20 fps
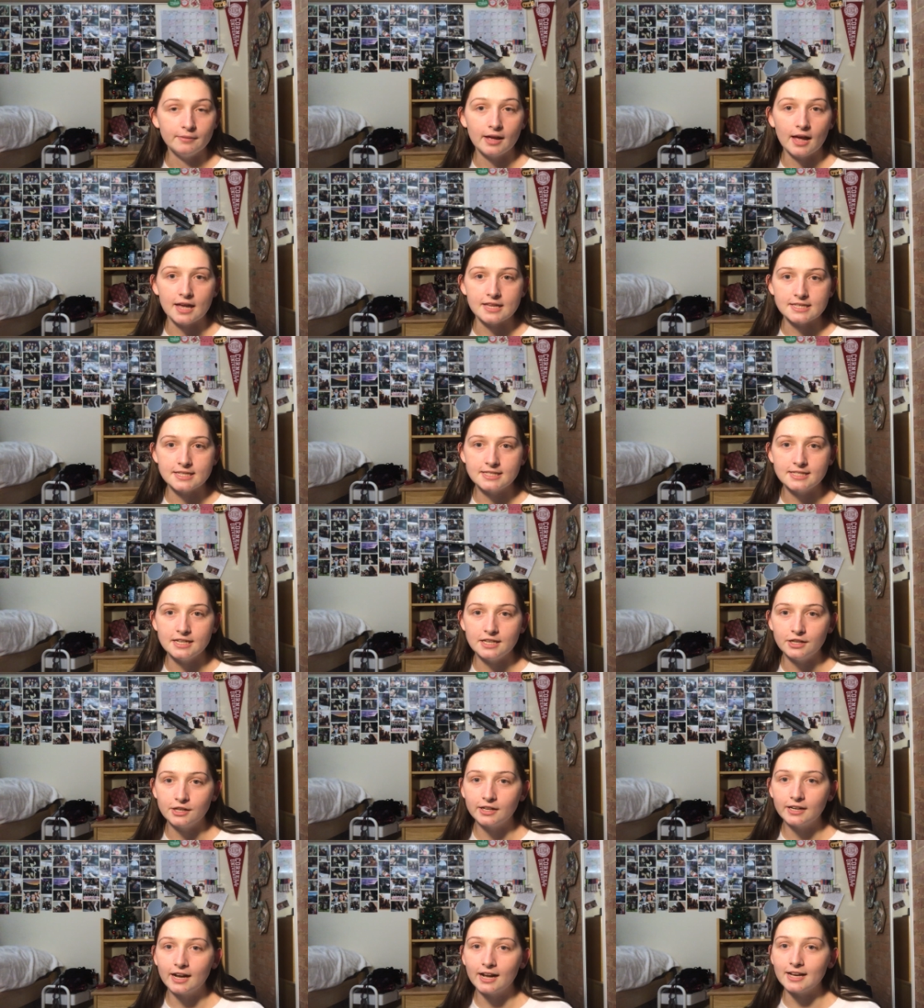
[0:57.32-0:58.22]
as a
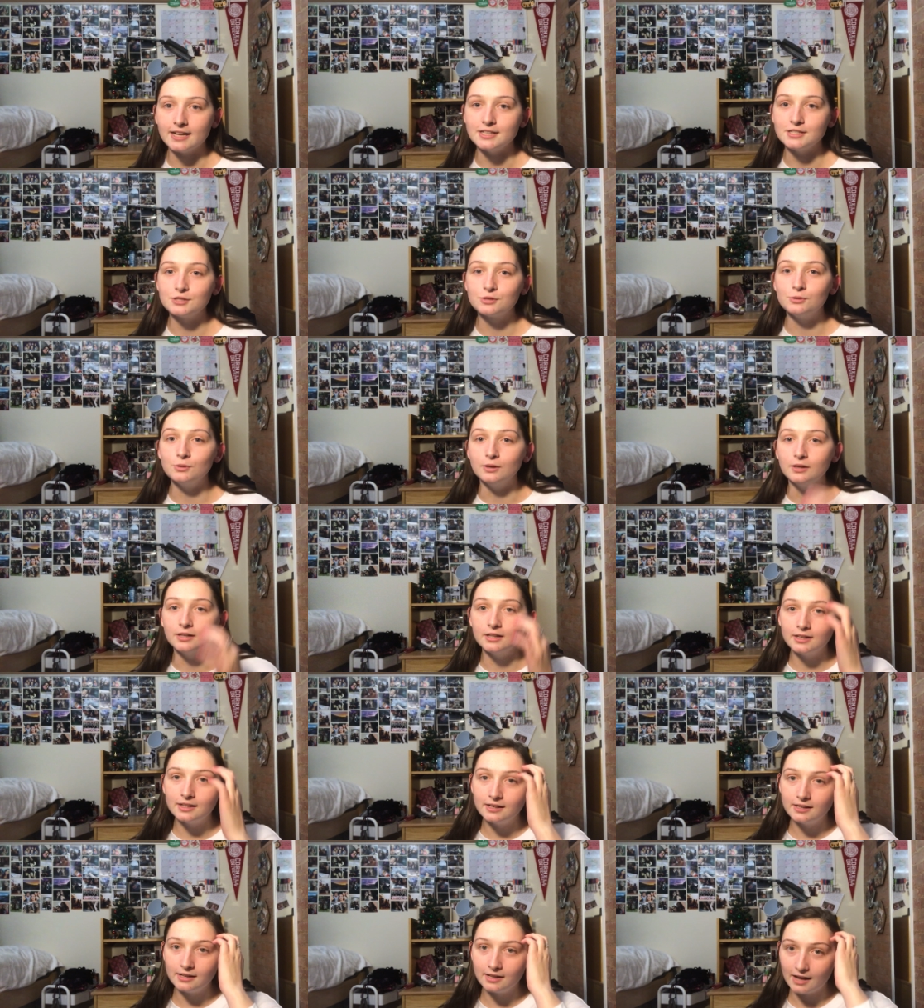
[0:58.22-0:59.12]
senior in high
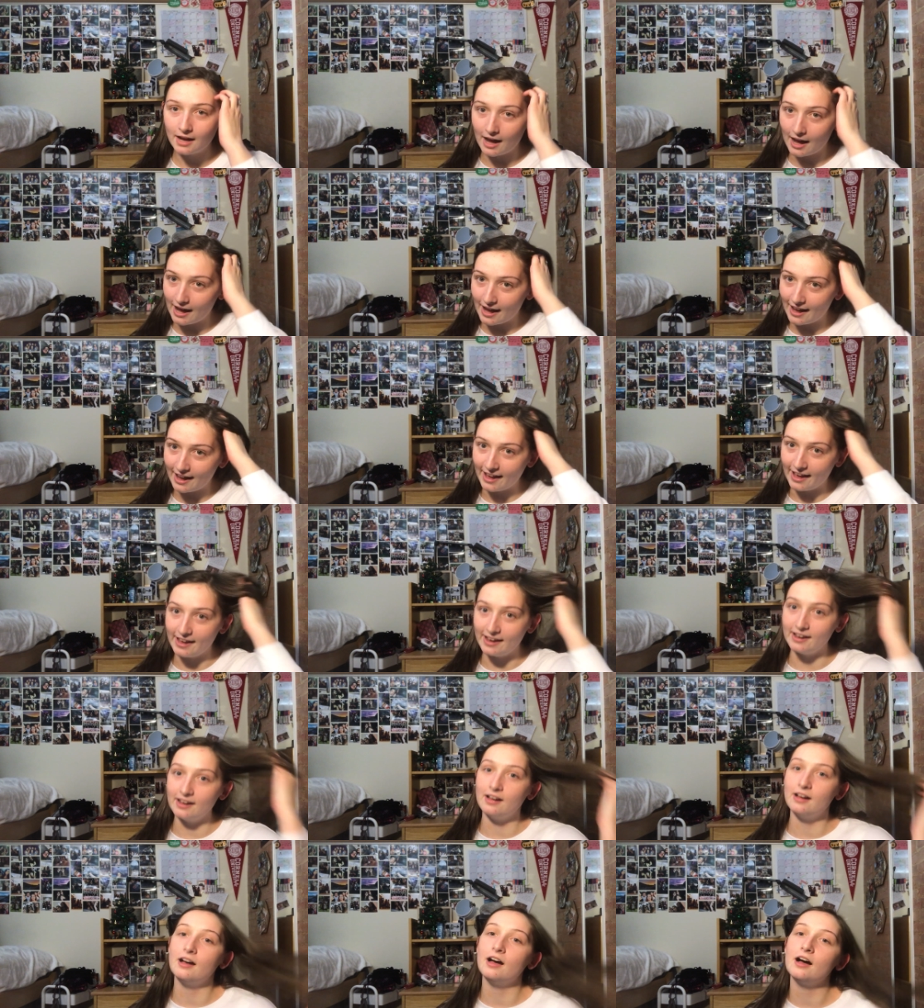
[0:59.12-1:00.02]
school, I
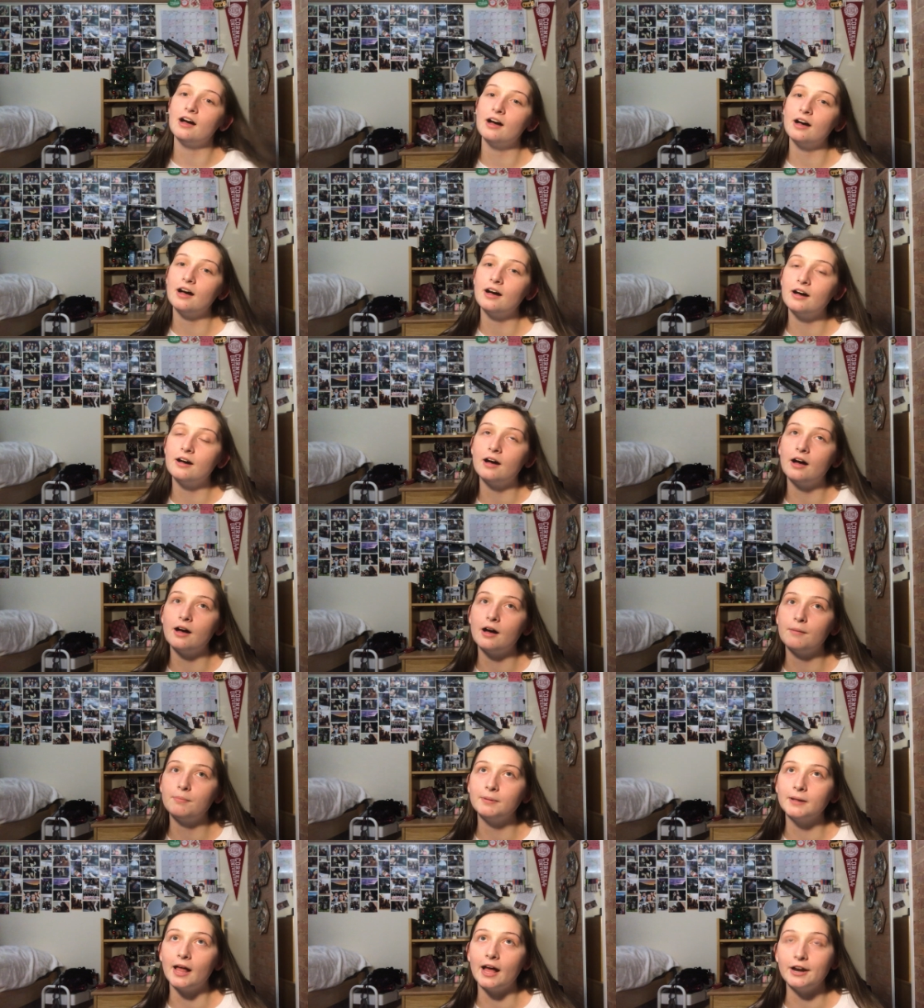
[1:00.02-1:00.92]

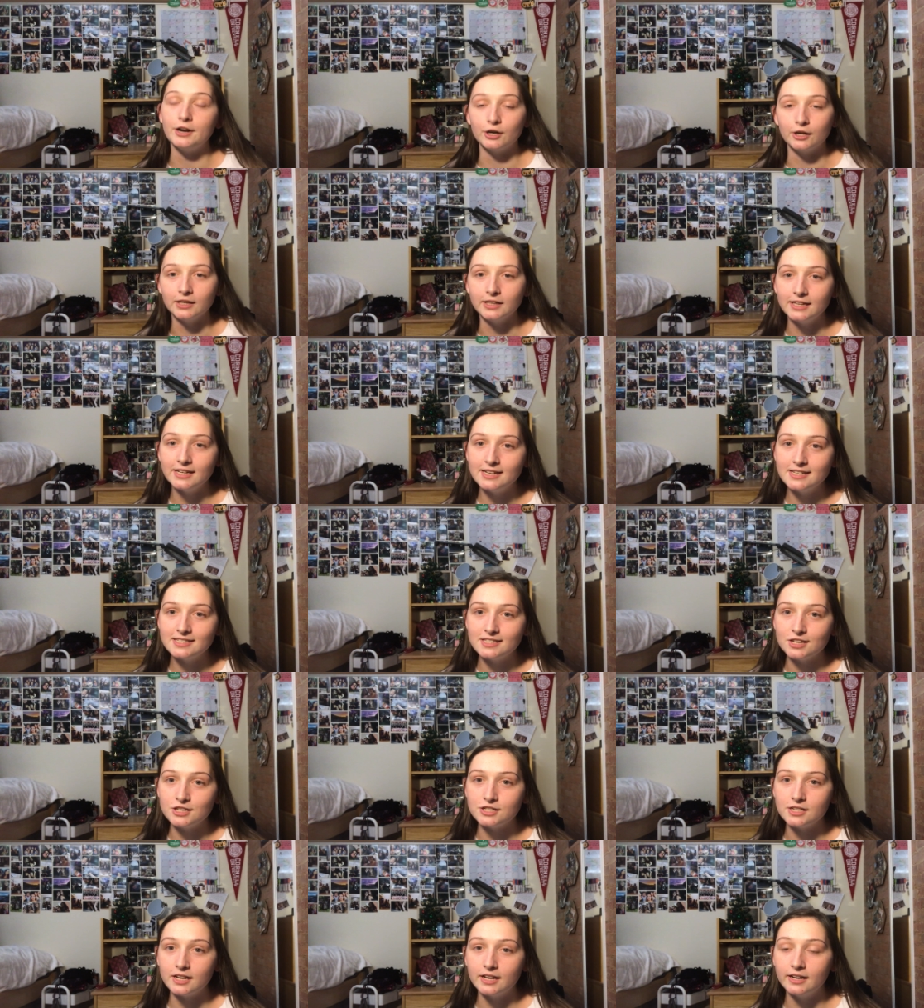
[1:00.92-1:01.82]
applied early
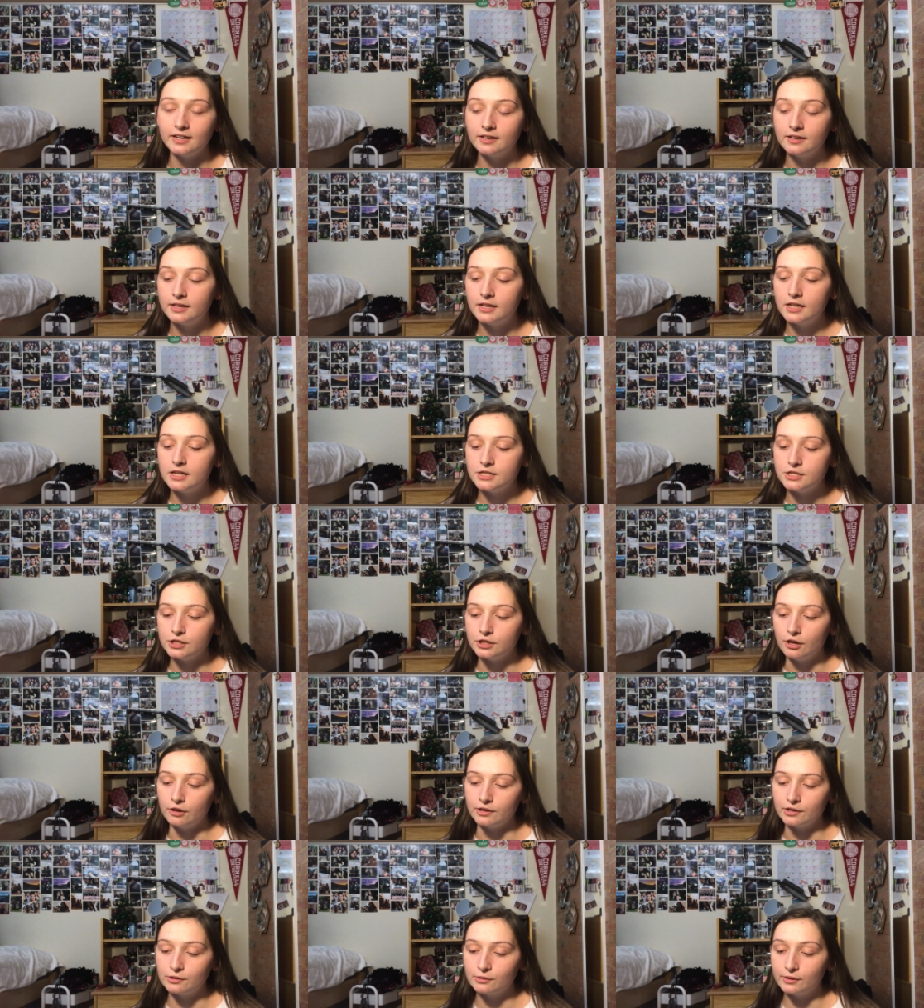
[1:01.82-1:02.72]
decision to
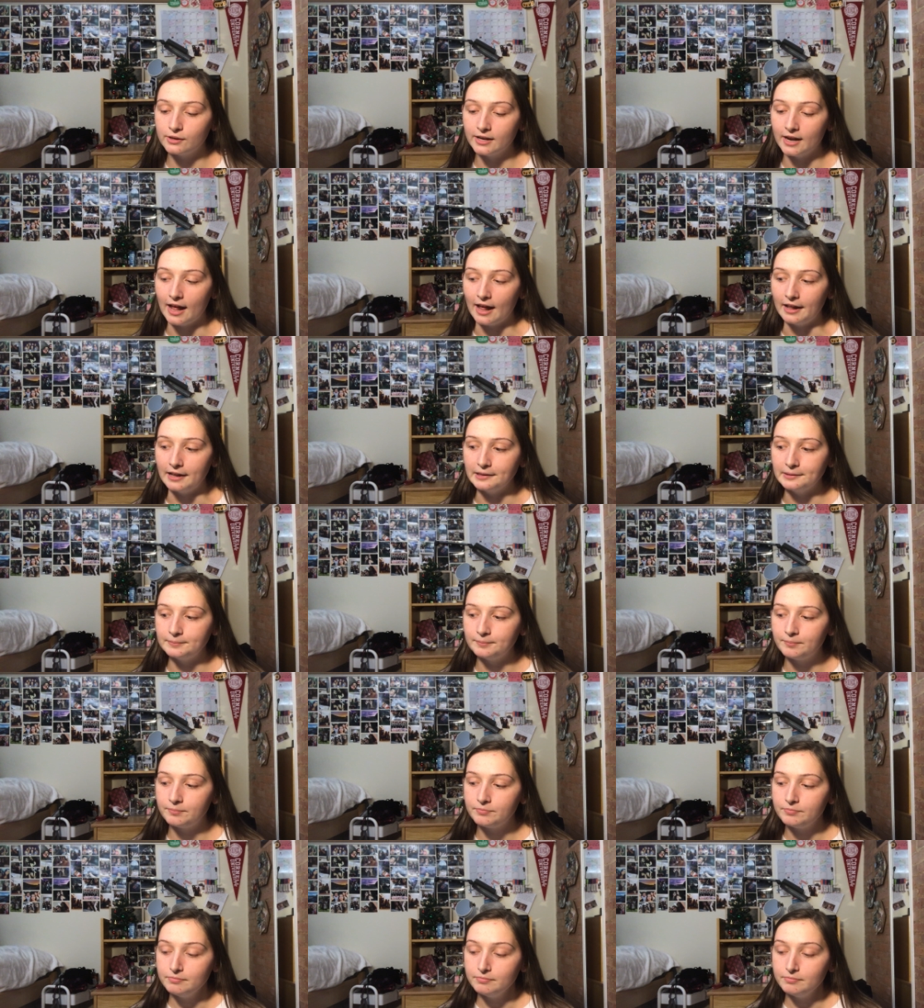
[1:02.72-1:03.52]
go to Cornell,